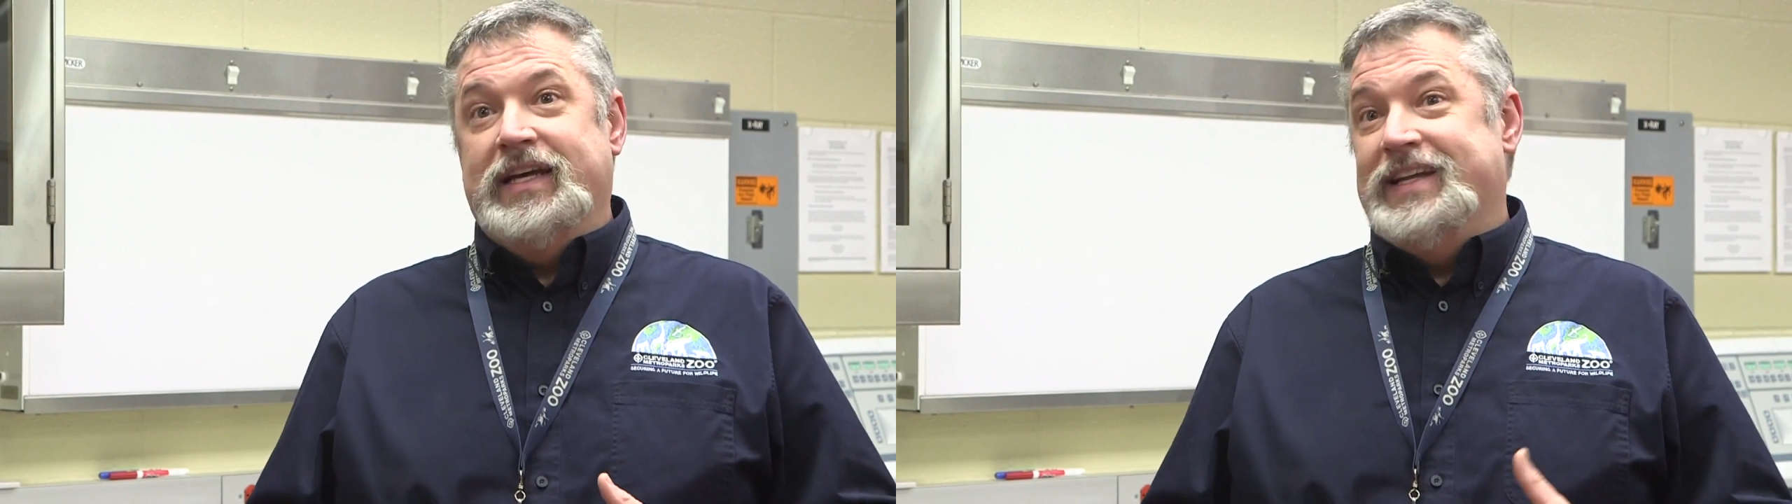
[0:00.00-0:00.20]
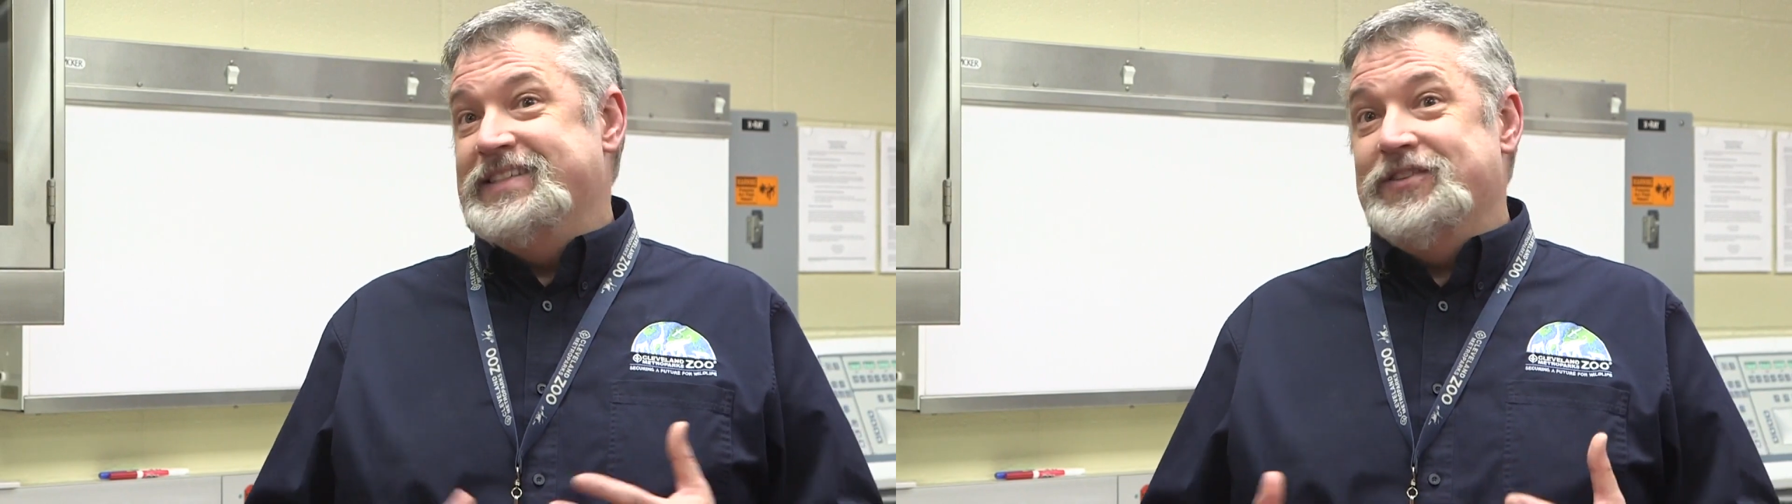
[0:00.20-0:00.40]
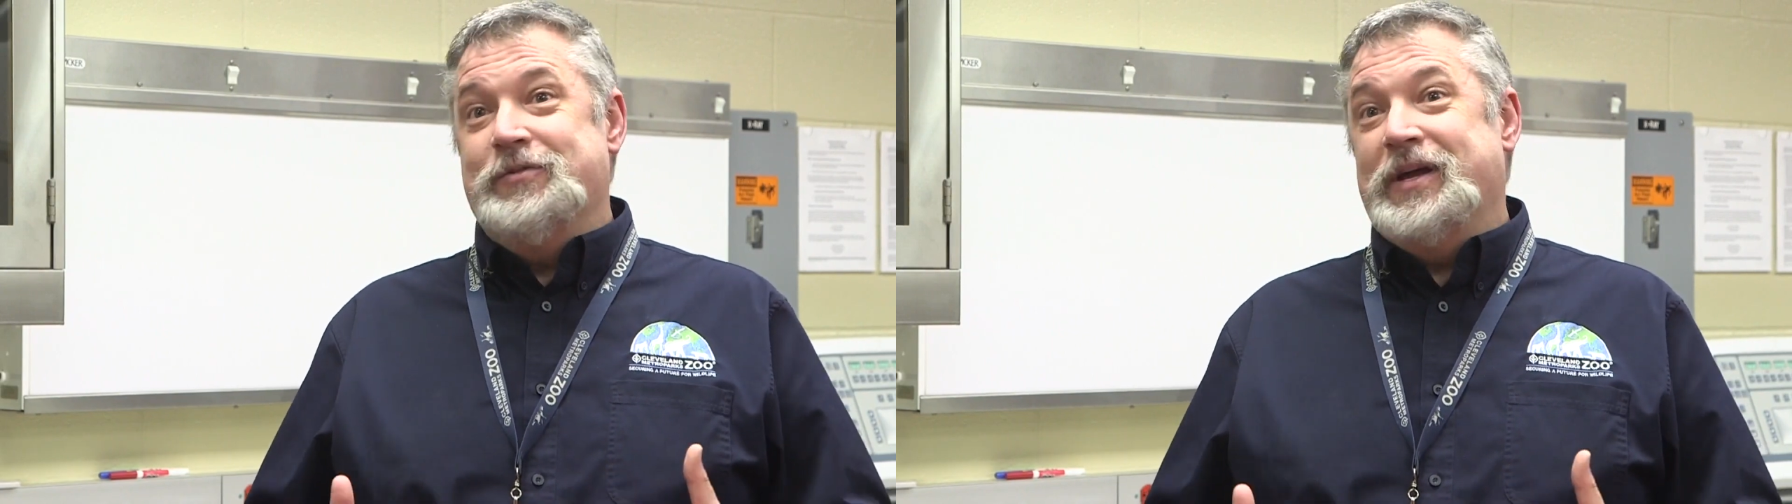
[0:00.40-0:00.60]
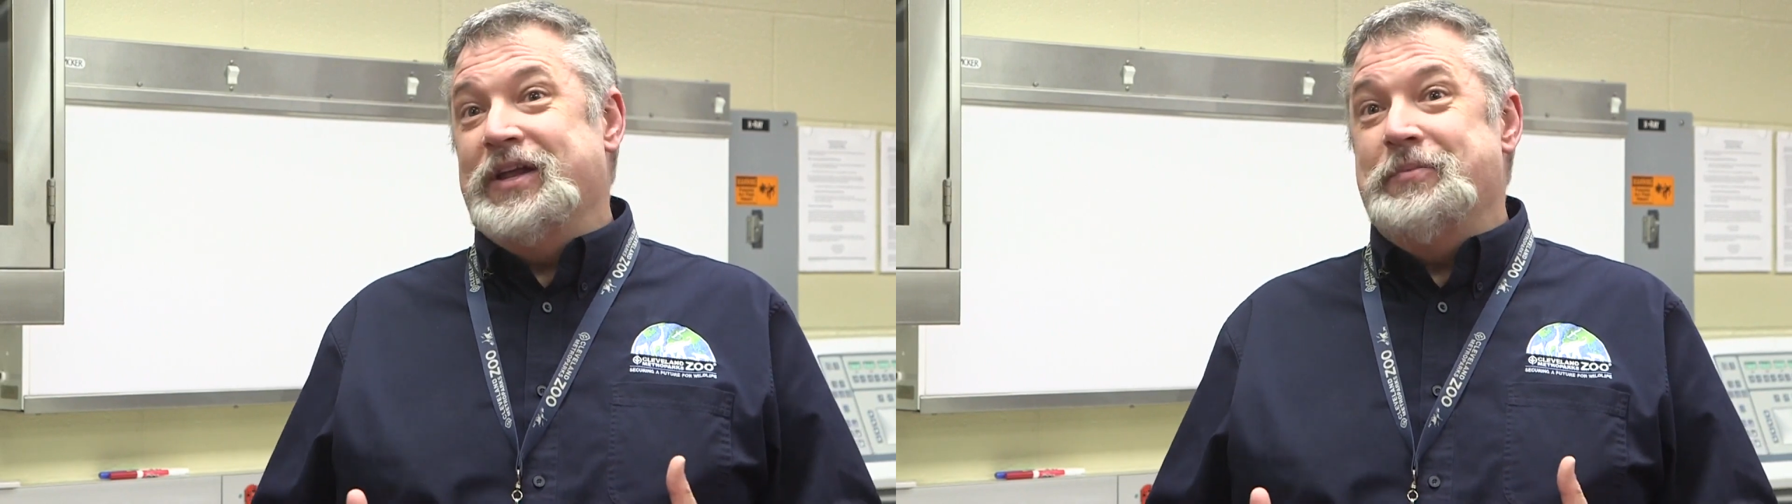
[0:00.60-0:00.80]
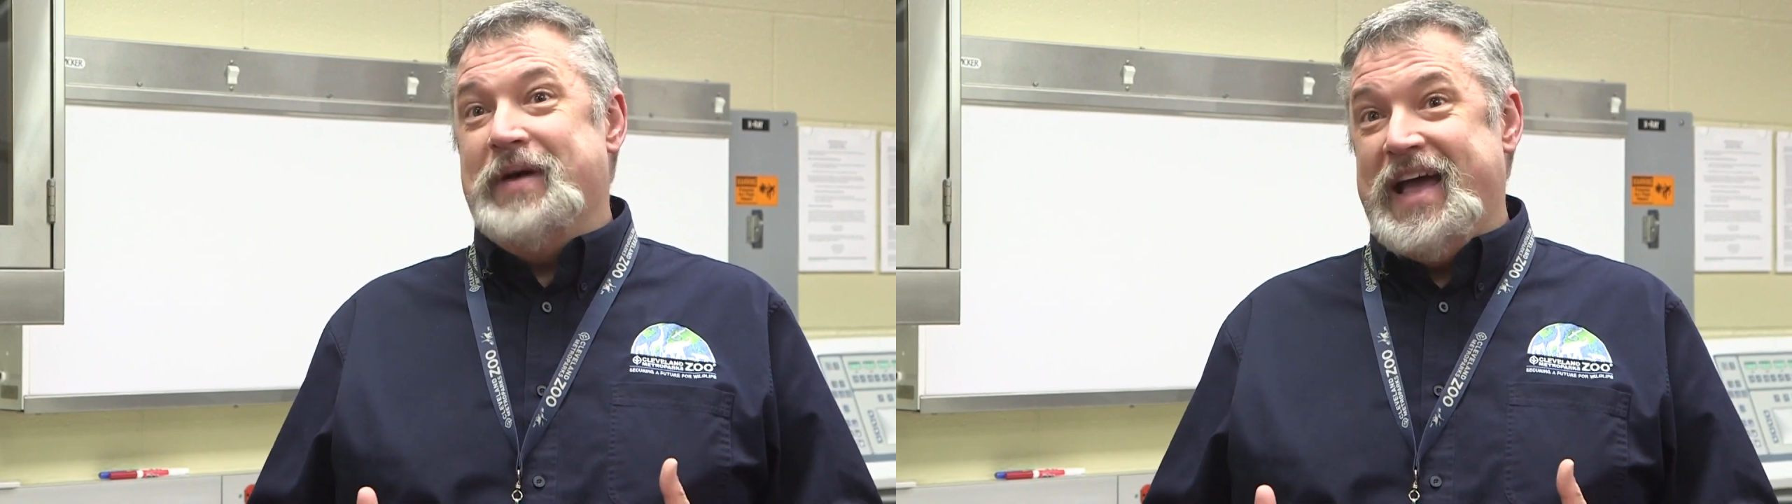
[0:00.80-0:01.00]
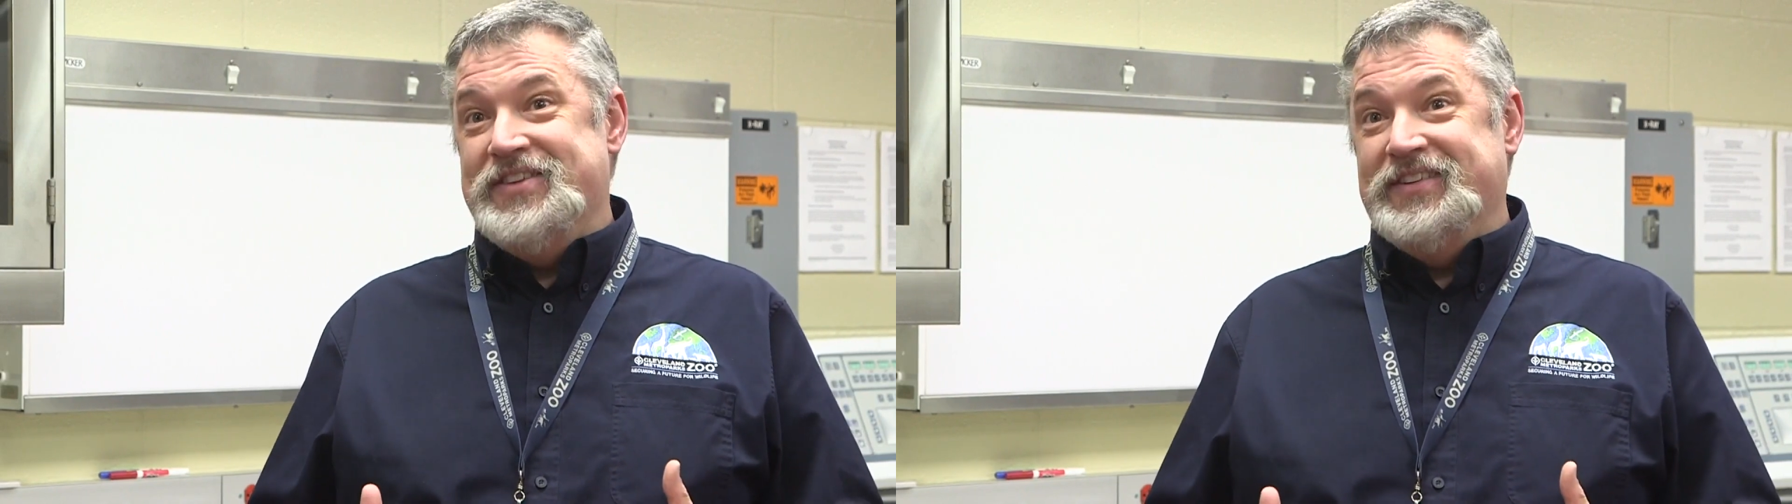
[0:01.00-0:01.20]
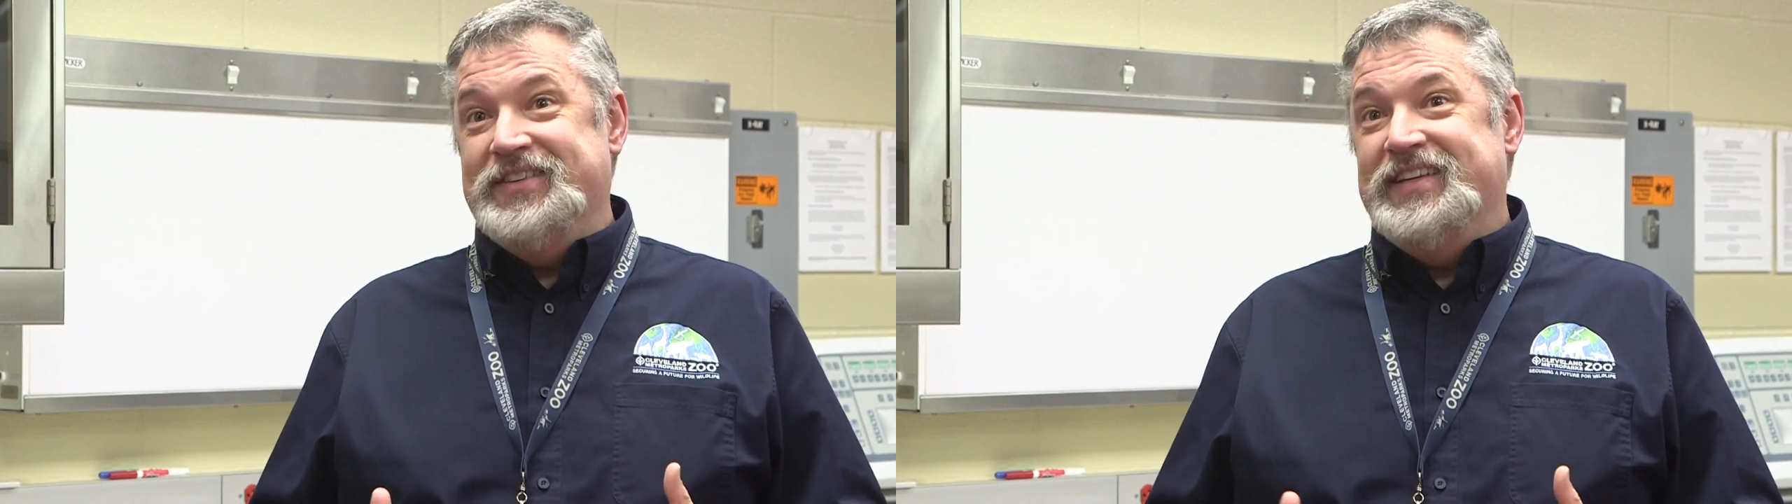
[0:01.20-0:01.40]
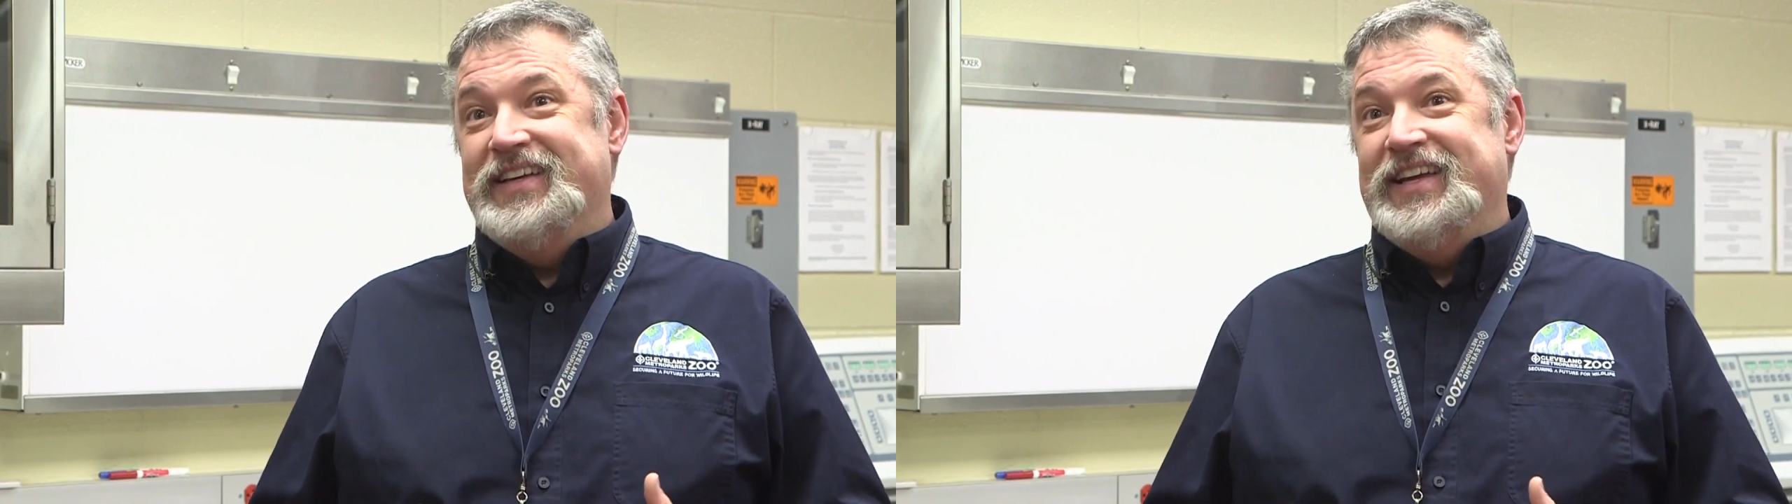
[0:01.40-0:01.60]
And as everybody can imagine,